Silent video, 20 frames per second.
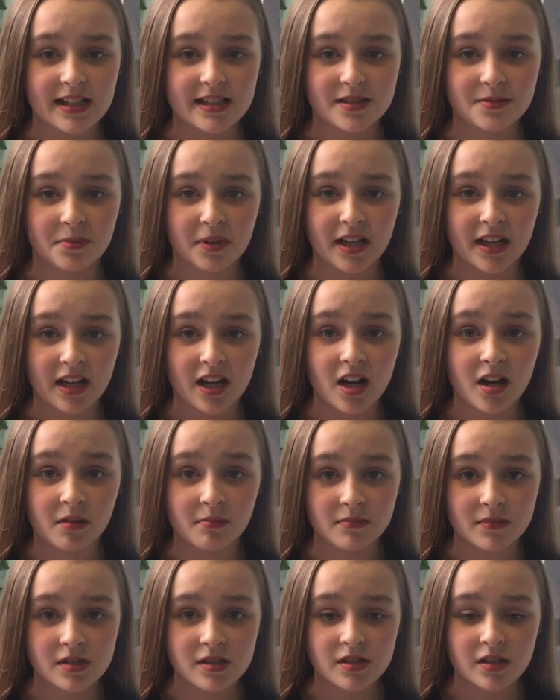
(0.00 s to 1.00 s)
that's when it
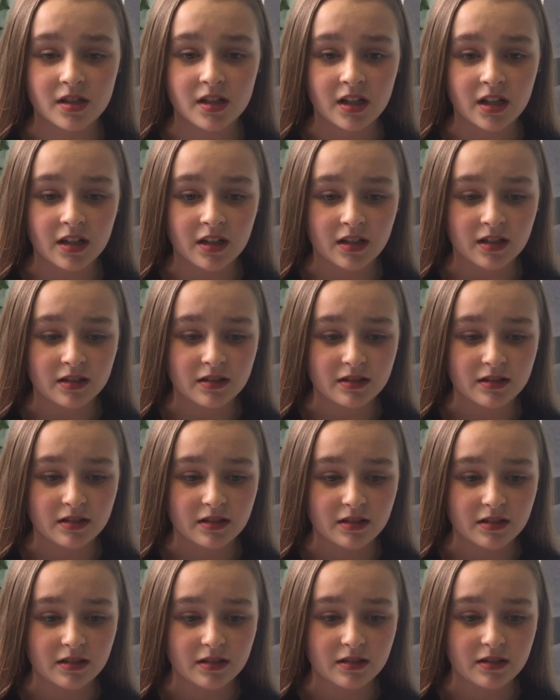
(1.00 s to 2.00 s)
comes,
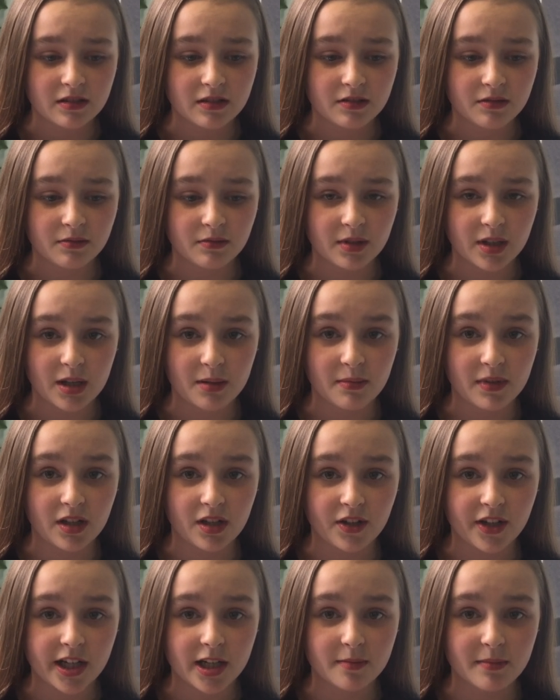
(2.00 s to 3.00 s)
when I'm
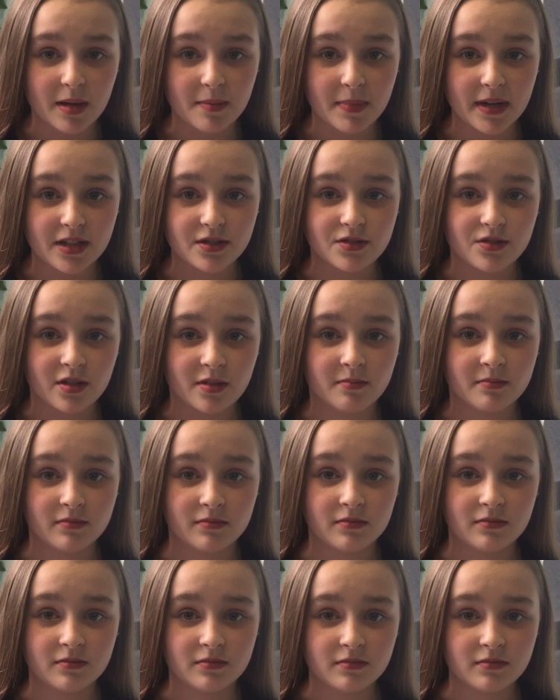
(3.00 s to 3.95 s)
alone in my bedroom.